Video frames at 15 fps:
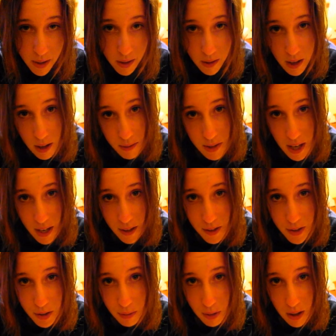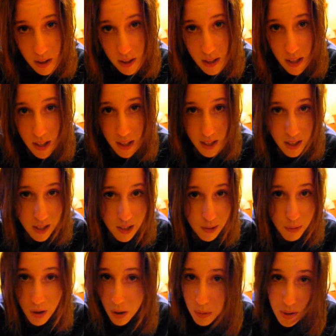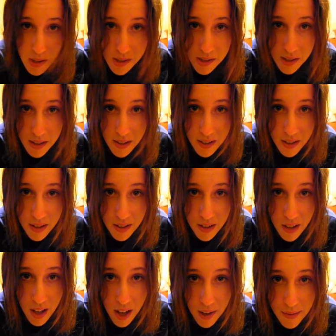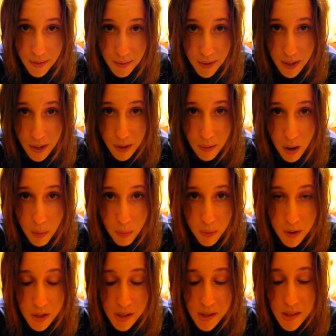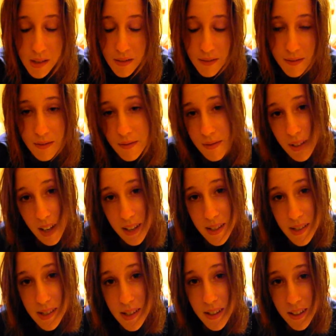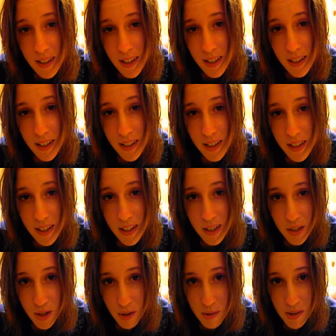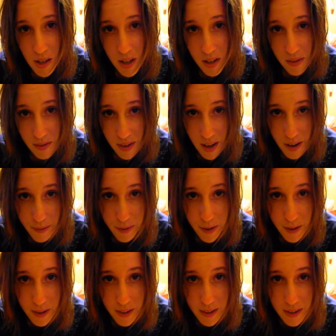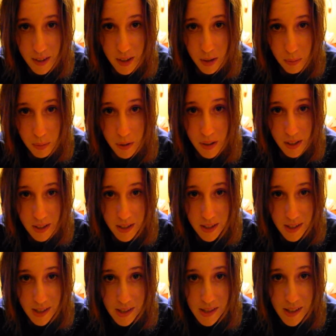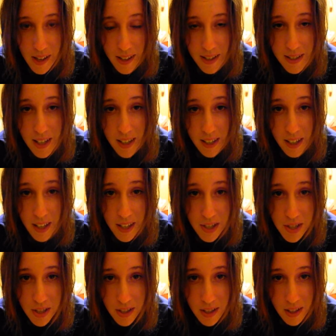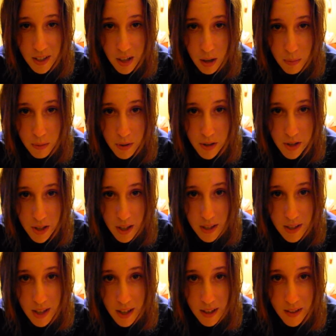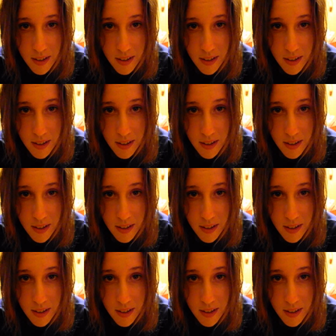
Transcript: how tired you are, and you always have a video up, which is nice. It shows a lot of effort that you're putting into this and dedication, and I appreciate that.